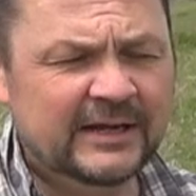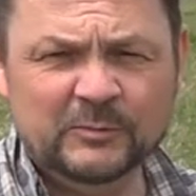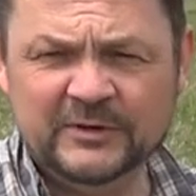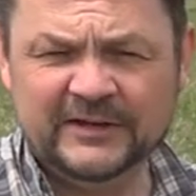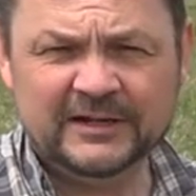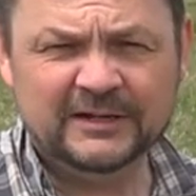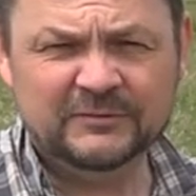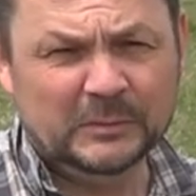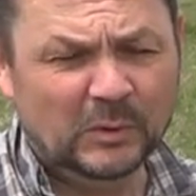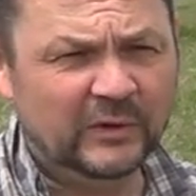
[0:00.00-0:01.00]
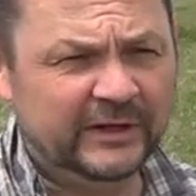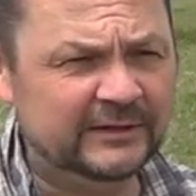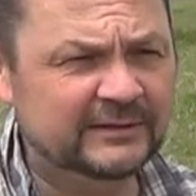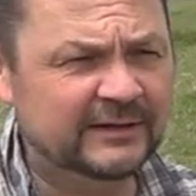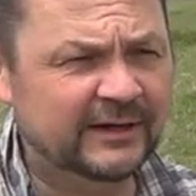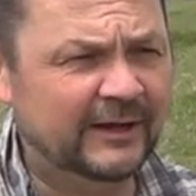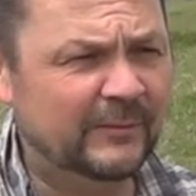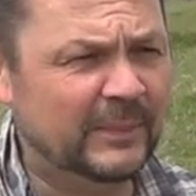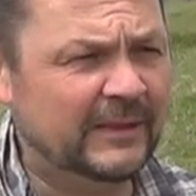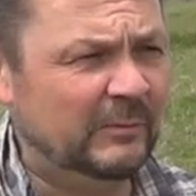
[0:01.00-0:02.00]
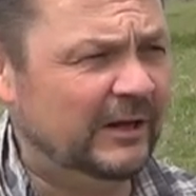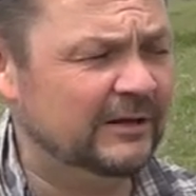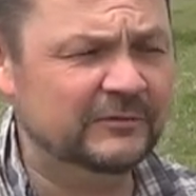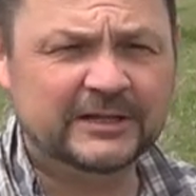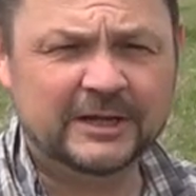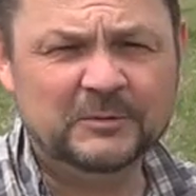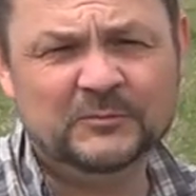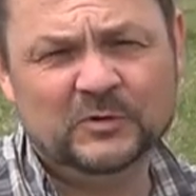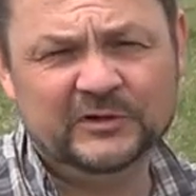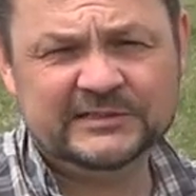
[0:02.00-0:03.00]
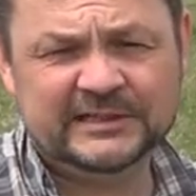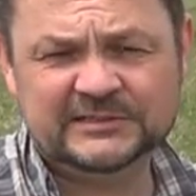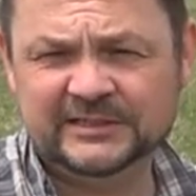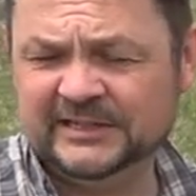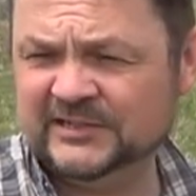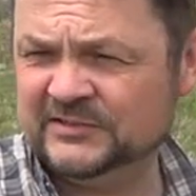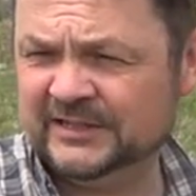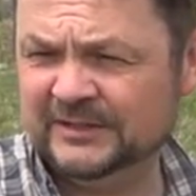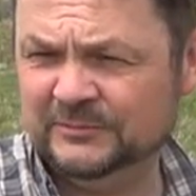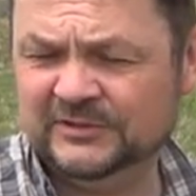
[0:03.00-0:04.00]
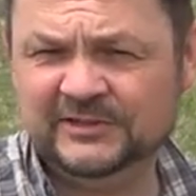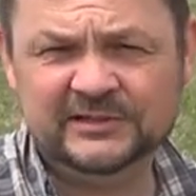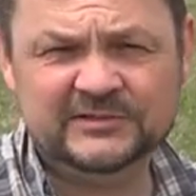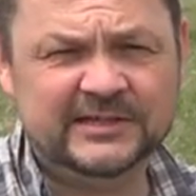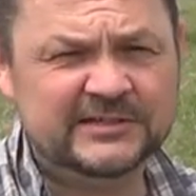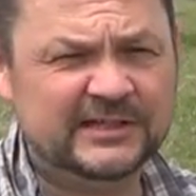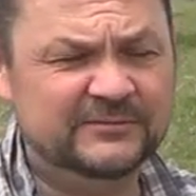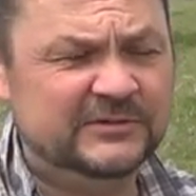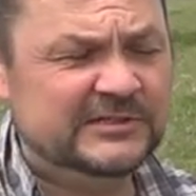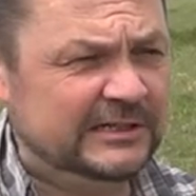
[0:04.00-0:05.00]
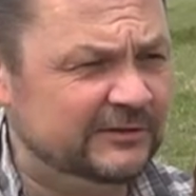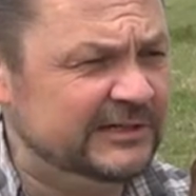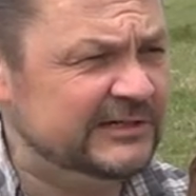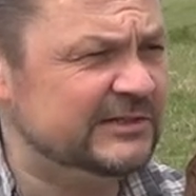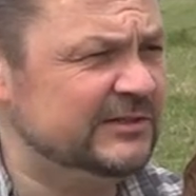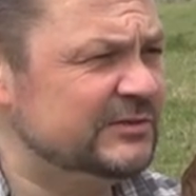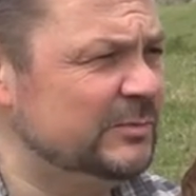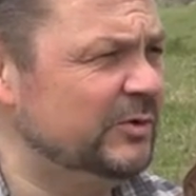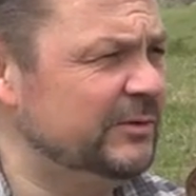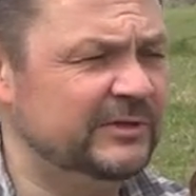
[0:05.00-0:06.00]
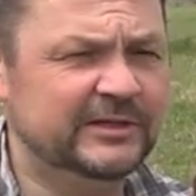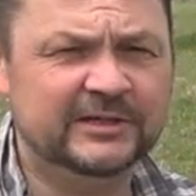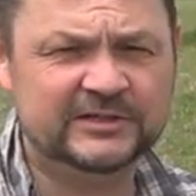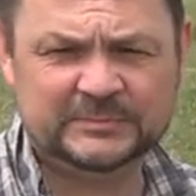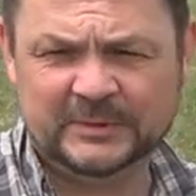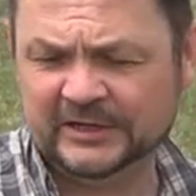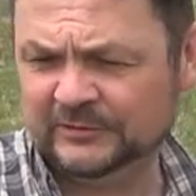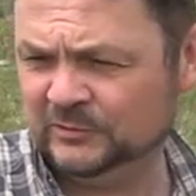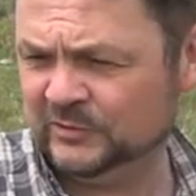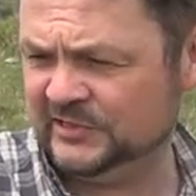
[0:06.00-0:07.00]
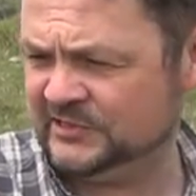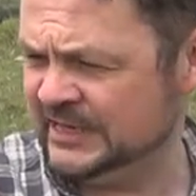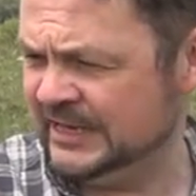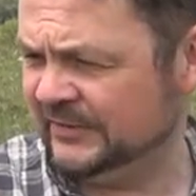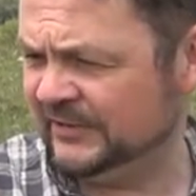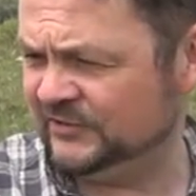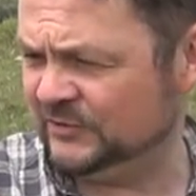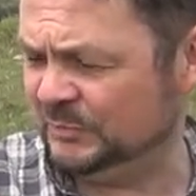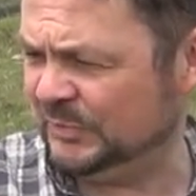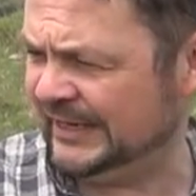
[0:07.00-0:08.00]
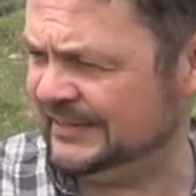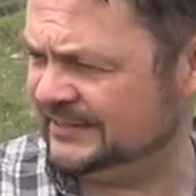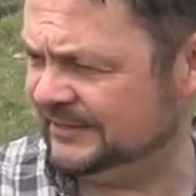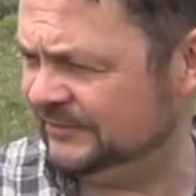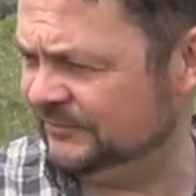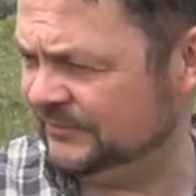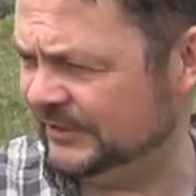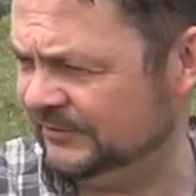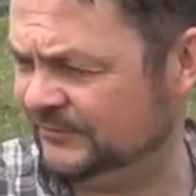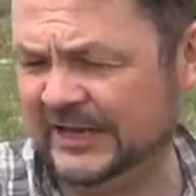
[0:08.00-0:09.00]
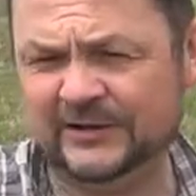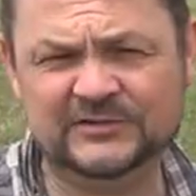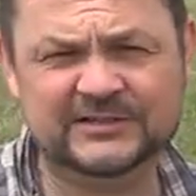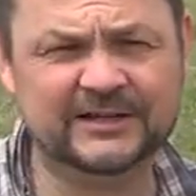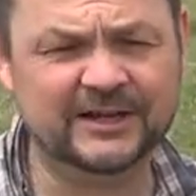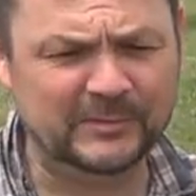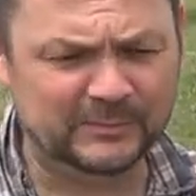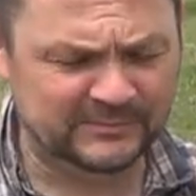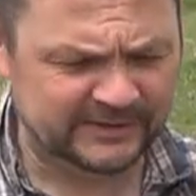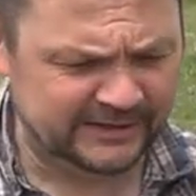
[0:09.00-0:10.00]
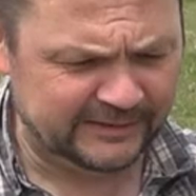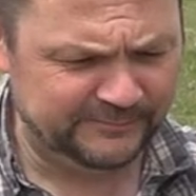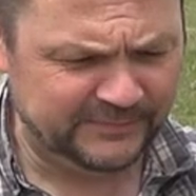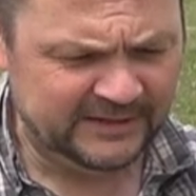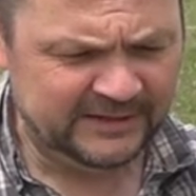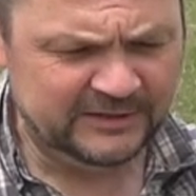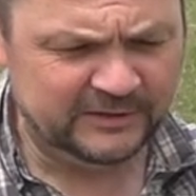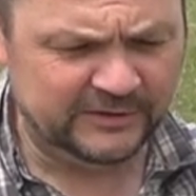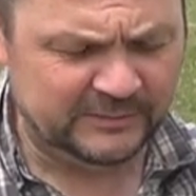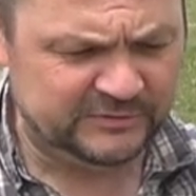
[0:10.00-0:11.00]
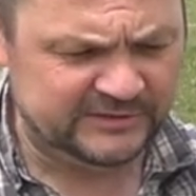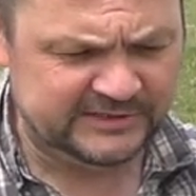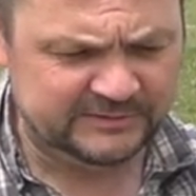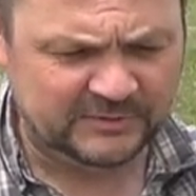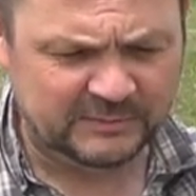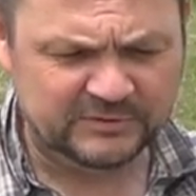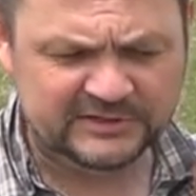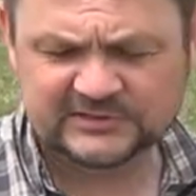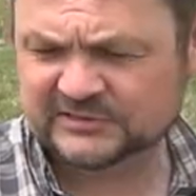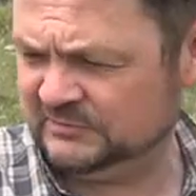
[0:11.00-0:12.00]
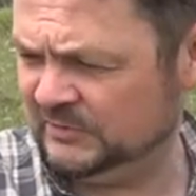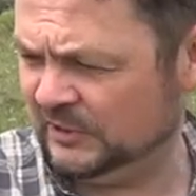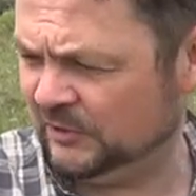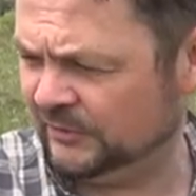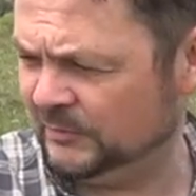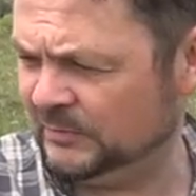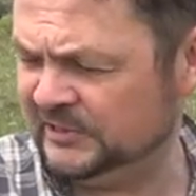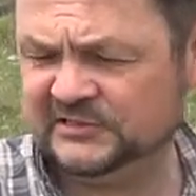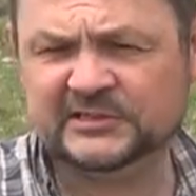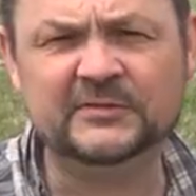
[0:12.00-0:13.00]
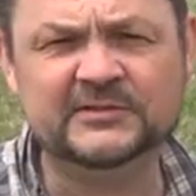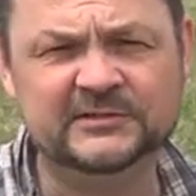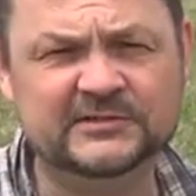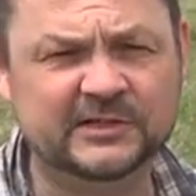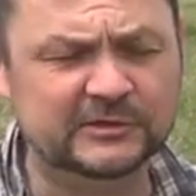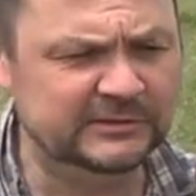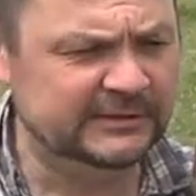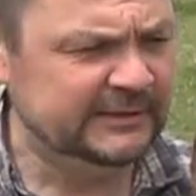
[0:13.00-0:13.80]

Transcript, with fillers: We've had a lovely morning, um, well, a lovely couple of mornings actually. Yesterday with the snake's head fritillaries and this morning with the early spider orchids. There's still plenty of, of flowers to come. Um, you know, they're pretty, they're pretty, a lot of them are pretty stunted. So,